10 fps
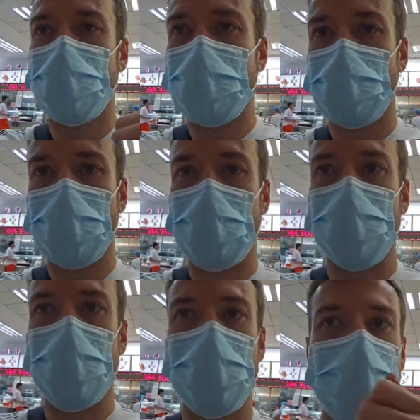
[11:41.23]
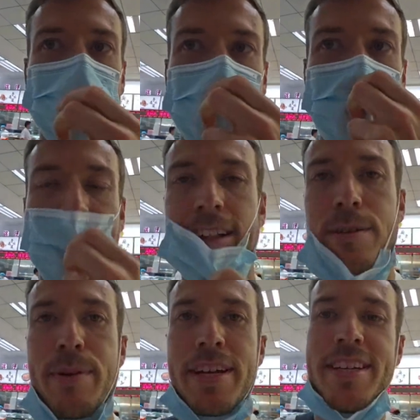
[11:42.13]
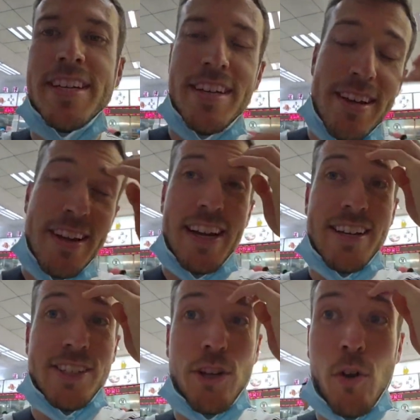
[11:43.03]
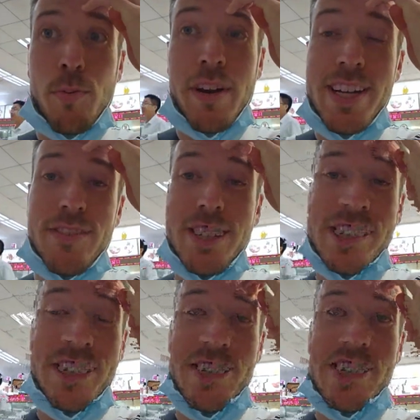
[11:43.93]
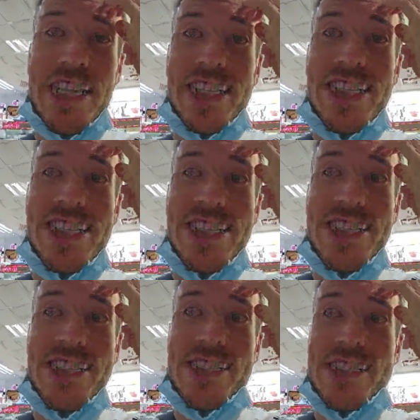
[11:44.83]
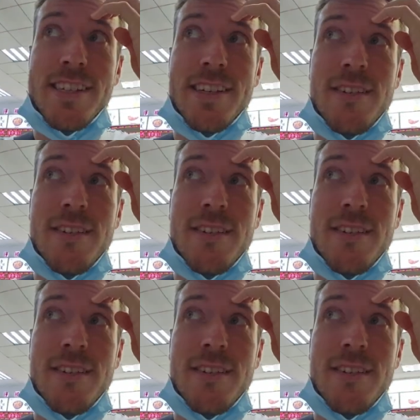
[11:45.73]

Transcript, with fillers: I just paid her back with Alipay. And the total price for this little snacky is